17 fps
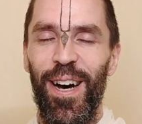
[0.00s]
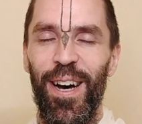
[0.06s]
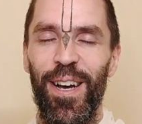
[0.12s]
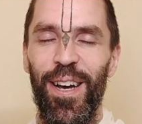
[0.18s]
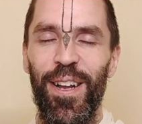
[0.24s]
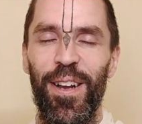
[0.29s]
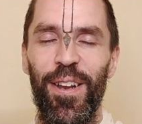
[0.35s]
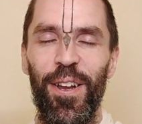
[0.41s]

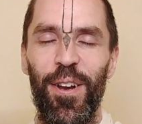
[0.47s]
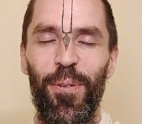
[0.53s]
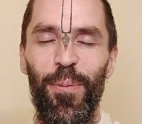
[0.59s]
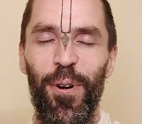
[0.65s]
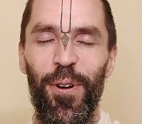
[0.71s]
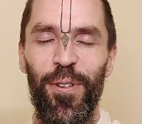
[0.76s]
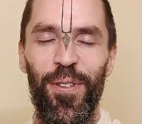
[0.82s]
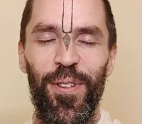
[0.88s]

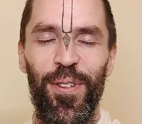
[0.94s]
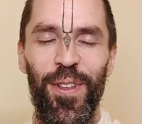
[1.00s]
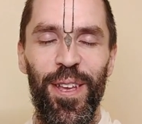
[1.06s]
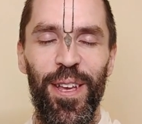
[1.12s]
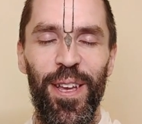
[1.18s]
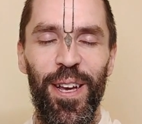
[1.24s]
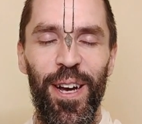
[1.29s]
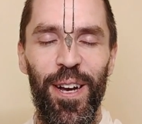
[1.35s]
dearmost
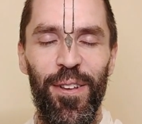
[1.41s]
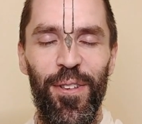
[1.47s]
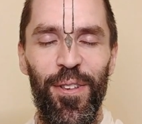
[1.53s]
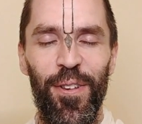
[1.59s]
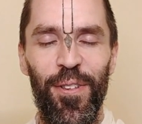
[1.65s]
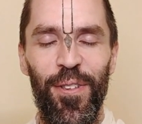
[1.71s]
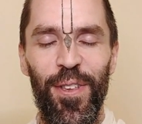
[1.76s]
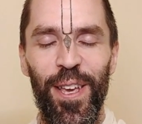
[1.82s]

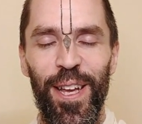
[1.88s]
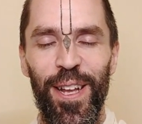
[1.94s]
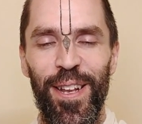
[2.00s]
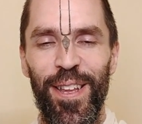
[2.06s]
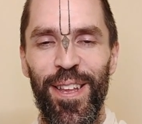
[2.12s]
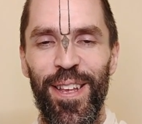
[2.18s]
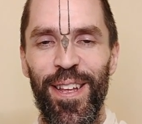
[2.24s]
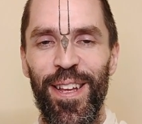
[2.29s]
associate,
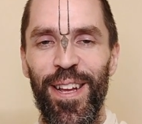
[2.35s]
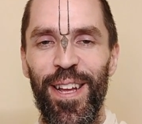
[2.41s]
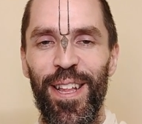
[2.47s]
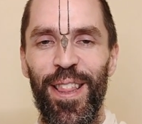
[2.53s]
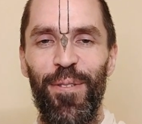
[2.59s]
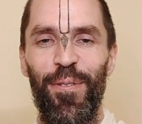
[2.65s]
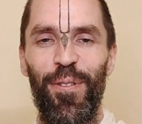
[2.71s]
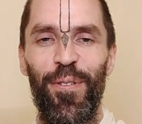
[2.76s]

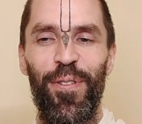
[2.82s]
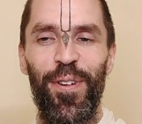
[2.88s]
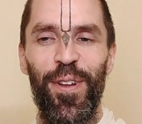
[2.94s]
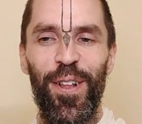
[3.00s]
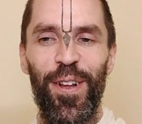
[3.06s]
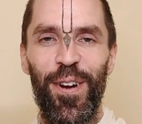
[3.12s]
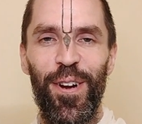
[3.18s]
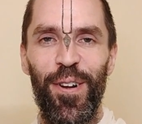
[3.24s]
the
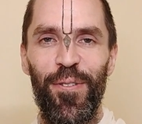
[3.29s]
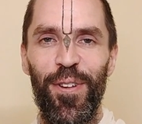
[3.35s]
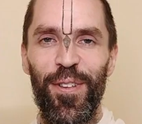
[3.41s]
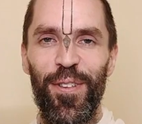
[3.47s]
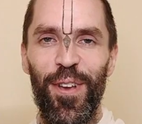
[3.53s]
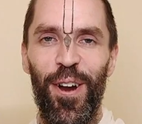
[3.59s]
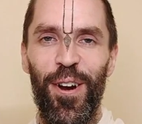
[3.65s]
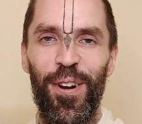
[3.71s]
fulfiller of
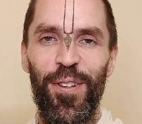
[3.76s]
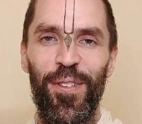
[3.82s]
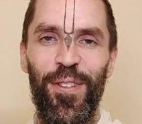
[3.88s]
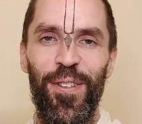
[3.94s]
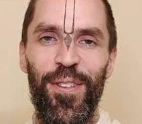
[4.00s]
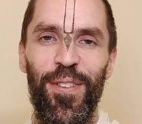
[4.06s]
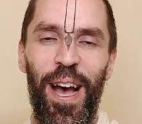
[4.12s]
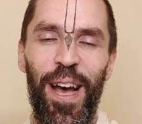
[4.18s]
his heart's
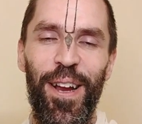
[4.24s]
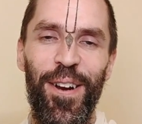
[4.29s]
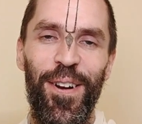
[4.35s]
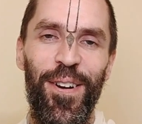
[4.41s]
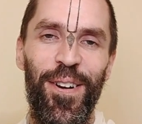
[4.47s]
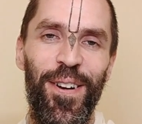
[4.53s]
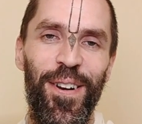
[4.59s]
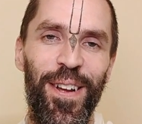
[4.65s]

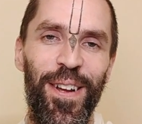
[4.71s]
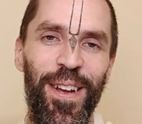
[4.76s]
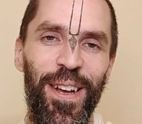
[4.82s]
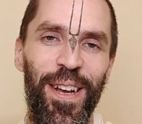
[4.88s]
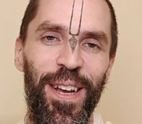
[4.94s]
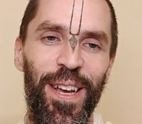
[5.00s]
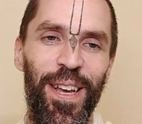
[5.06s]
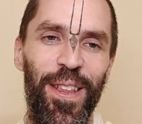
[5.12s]
desire
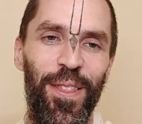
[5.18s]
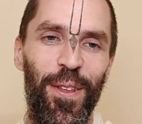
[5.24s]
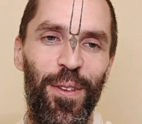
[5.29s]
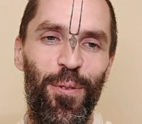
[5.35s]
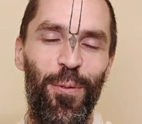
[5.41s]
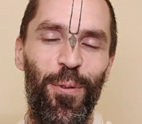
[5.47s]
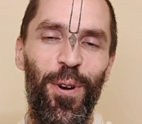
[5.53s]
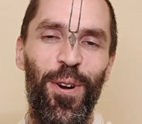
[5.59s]
in
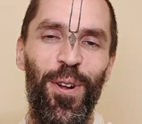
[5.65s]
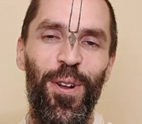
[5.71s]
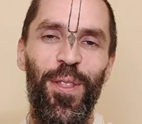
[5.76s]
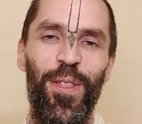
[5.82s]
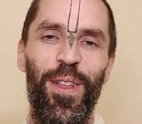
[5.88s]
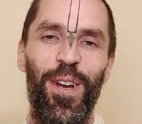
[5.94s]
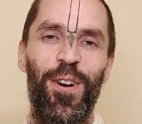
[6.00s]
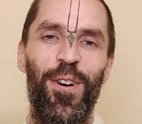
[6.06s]
this world,
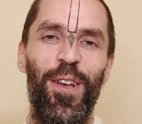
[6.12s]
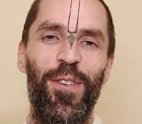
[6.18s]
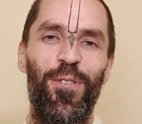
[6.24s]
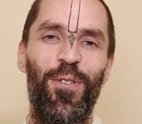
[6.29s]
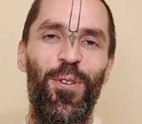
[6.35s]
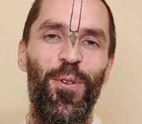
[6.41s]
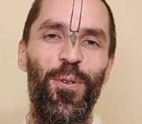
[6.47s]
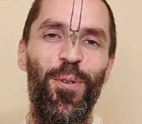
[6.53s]
the
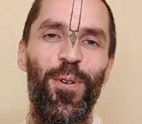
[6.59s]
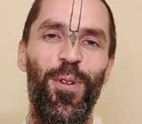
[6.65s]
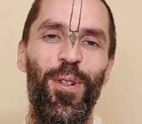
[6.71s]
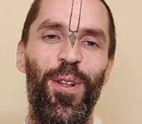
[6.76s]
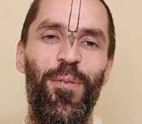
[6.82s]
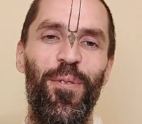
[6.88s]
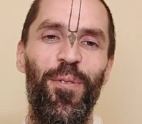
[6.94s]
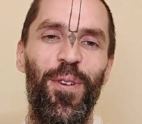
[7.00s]
crest jewel
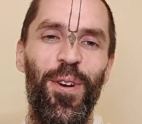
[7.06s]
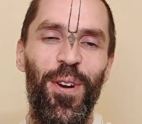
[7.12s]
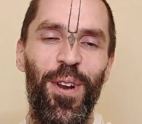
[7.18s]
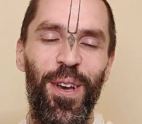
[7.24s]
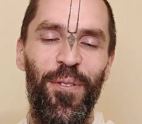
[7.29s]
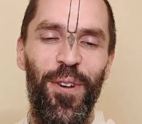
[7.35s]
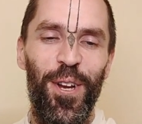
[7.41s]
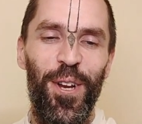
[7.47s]
of
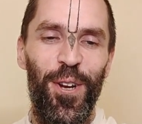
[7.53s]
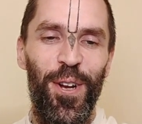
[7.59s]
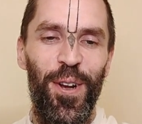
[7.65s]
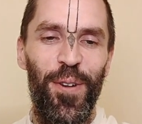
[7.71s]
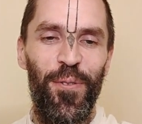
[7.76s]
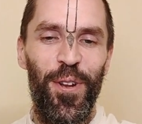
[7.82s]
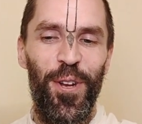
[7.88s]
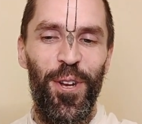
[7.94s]
Gaudiya
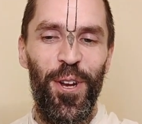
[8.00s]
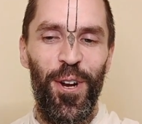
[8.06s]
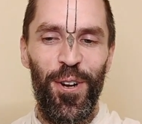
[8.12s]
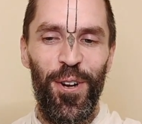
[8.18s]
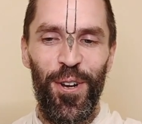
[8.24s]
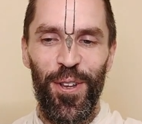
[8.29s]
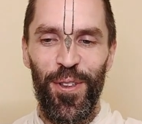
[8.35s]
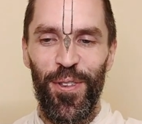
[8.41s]
Vaishnava
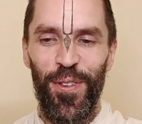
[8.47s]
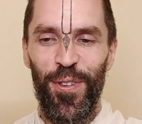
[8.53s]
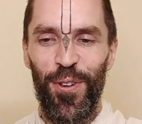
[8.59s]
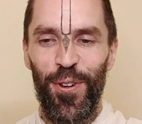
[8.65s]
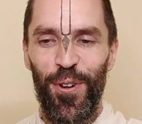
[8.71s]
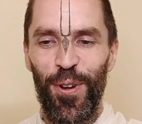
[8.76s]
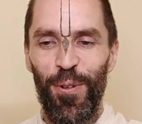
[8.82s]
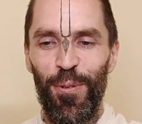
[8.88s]
Charjas,
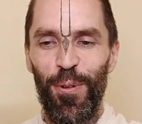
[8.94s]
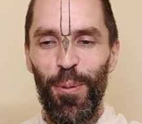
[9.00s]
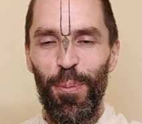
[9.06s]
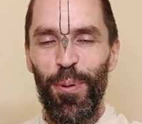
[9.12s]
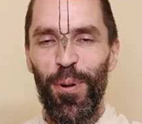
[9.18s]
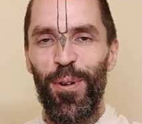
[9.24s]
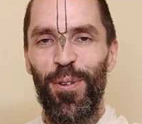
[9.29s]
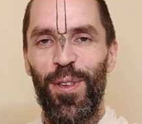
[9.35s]
Sri
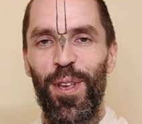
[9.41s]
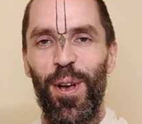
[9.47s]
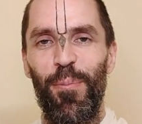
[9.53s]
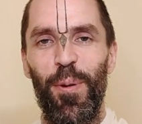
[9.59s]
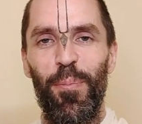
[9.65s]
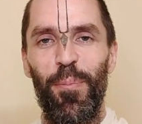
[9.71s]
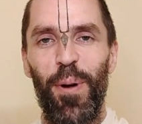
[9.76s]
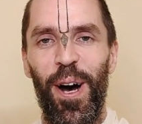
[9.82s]
Rupa
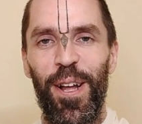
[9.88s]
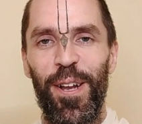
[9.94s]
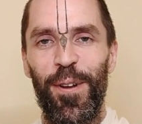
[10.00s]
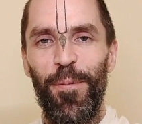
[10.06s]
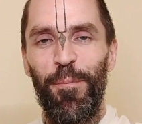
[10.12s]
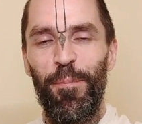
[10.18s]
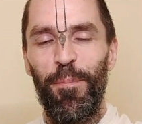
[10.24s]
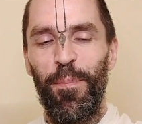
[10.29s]
Goswami Pad.
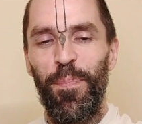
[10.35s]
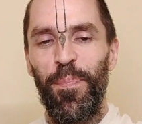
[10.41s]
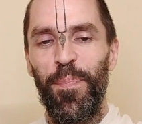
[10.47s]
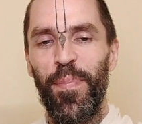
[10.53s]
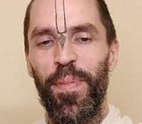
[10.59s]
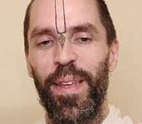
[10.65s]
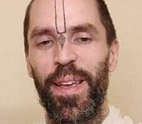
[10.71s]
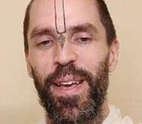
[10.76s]

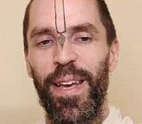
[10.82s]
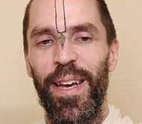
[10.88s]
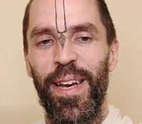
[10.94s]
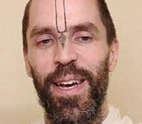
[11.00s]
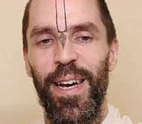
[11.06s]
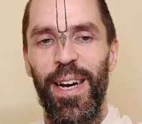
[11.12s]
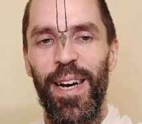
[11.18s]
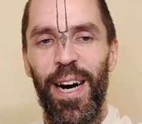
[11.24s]

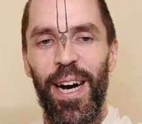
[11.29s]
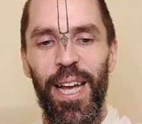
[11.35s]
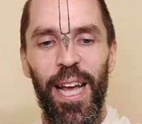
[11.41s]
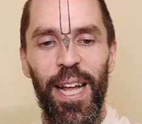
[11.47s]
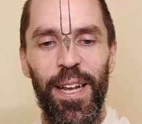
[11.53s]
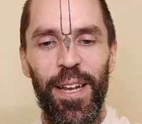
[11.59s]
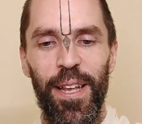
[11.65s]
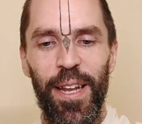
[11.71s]

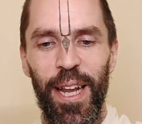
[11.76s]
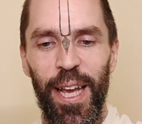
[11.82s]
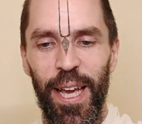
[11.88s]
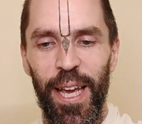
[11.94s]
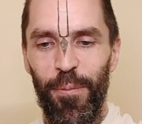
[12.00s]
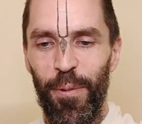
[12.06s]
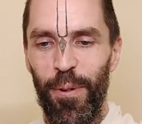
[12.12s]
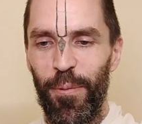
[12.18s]
Again
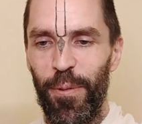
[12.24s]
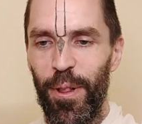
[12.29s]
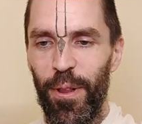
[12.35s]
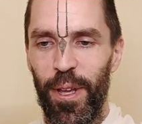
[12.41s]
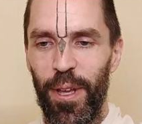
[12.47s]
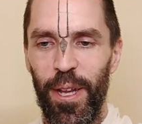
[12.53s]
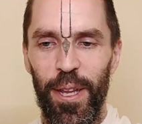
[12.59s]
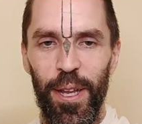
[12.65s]
today we will
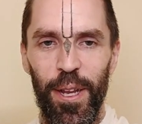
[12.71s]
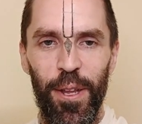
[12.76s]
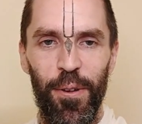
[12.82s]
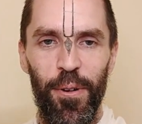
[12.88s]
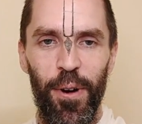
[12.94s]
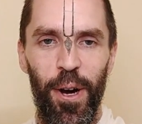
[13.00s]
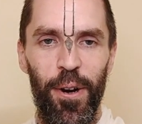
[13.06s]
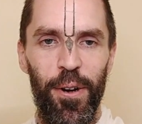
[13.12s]

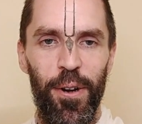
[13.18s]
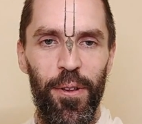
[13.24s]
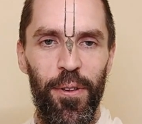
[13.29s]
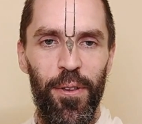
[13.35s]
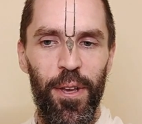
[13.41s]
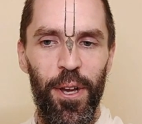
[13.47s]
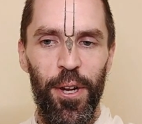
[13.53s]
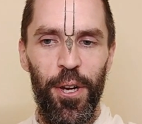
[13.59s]
continue our
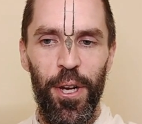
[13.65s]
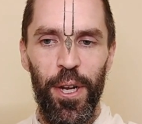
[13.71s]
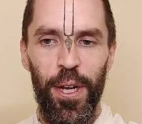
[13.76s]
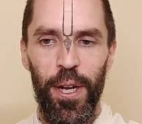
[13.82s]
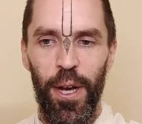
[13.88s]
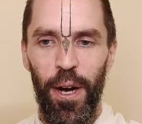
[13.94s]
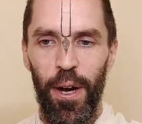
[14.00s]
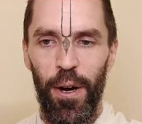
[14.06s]
discussion
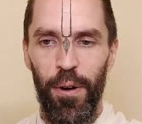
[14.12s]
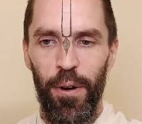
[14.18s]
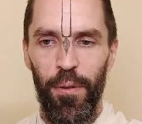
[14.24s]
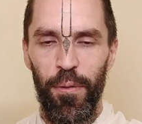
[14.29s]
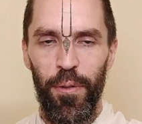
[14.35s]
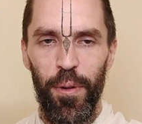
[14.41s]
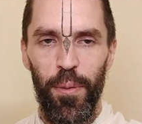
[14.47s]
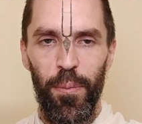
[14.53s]

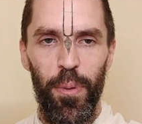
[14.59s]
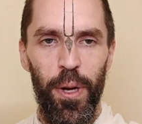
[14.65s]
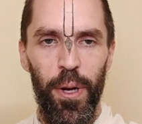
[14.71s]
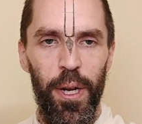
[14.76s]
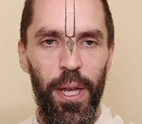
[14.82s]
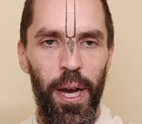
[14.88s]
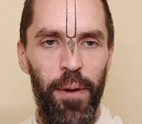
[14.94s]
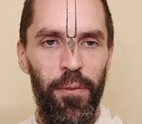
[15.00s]
of
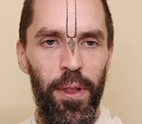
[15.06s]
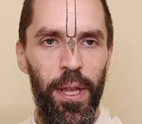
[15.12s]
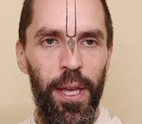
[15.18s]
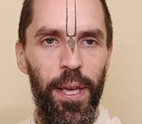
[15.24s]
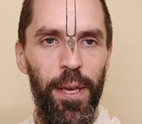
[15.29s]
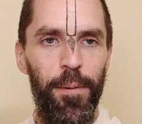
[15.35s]
Padyavali.